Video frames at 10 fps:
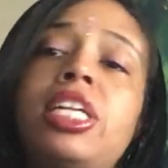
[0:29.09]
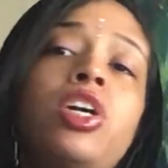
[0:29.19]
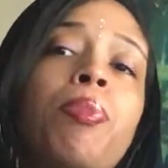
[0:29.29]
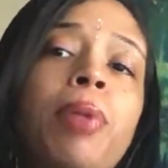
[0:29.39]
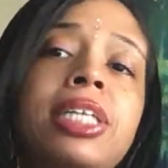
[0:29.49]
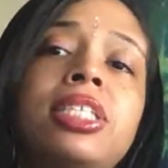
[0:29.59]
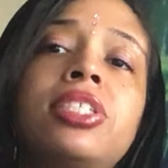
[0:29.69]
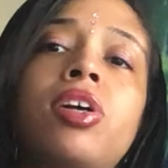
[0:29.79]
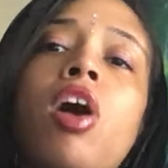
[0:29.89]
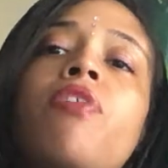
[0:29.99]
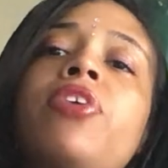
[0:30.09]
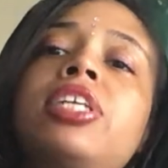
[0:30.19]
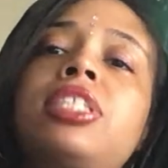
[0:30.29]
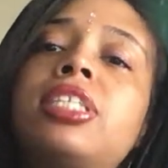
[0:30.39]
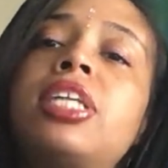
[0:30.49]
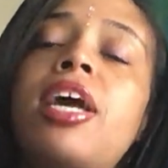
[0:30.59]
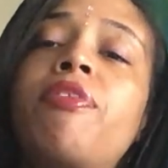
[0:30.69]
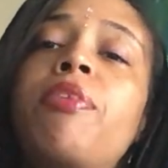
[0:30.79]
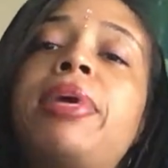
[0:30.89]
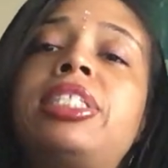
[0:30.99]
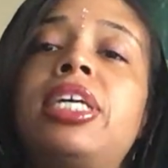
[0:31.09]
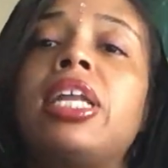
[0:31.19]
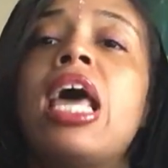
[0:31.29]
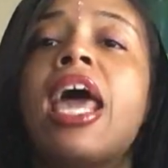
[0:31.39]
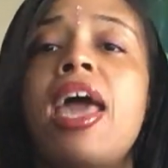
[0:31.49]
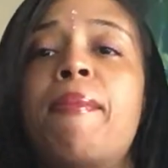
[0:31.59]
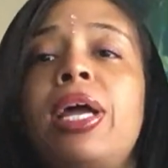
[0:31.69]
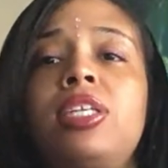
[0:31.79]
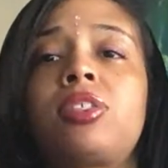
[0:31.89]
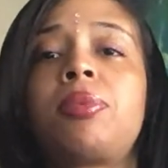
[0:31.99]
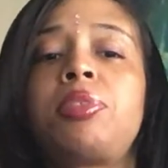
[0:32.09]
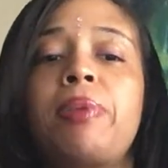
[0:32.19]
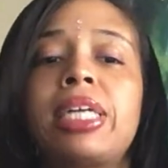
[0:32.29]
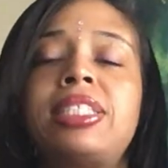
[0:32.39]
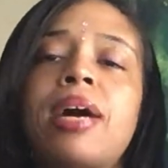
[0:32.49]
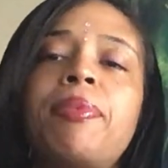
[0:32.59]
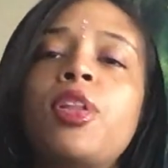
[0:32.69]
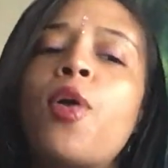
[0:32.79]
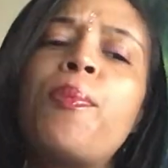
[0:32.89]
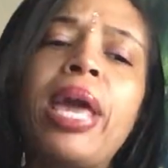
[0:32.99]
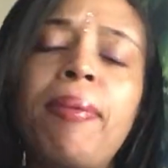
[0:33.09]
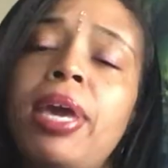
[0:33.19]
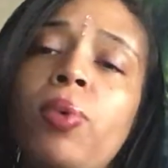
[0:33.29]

your blessings, your offerings, to the information in my description box down below, baby.